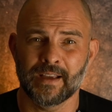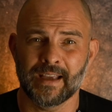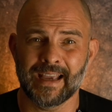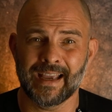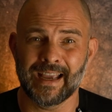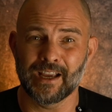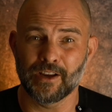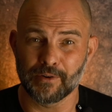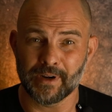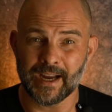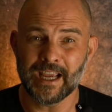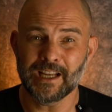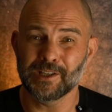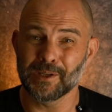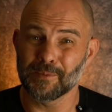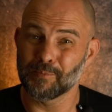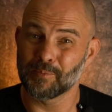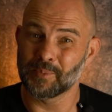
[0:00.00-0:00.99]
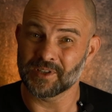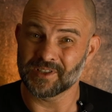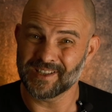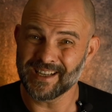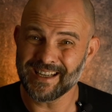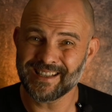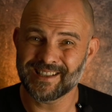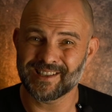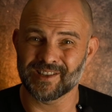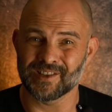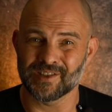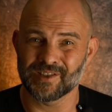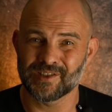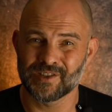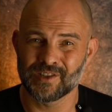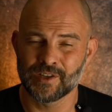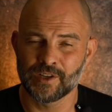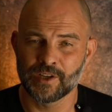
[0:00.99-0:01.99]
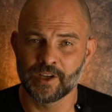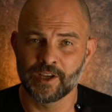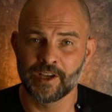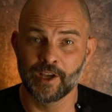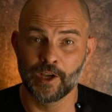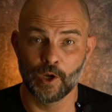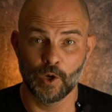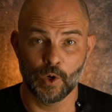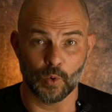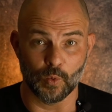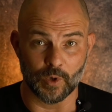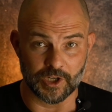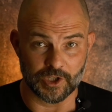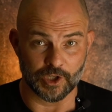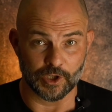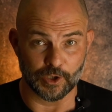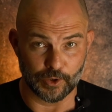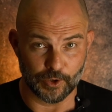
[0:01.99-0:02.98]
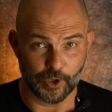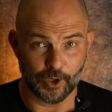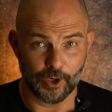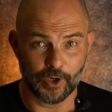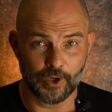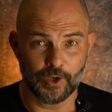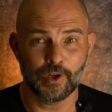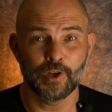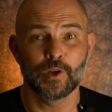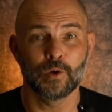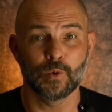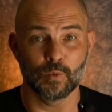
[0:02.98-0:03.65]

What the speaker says: and create persistence, which in turn